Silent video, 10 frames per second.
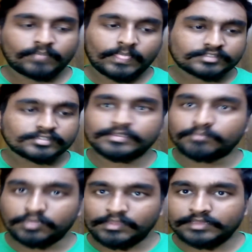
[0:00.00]
It's a
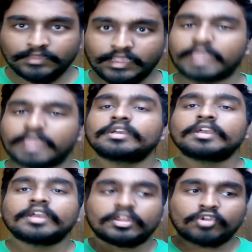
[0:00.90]
simple multiplayer game,
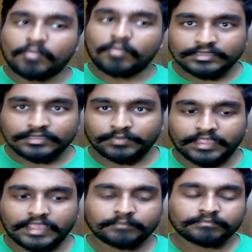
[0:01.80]
normal
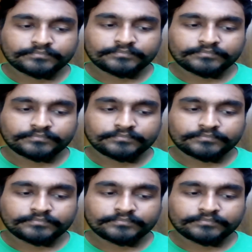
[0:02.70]
multiplayer game.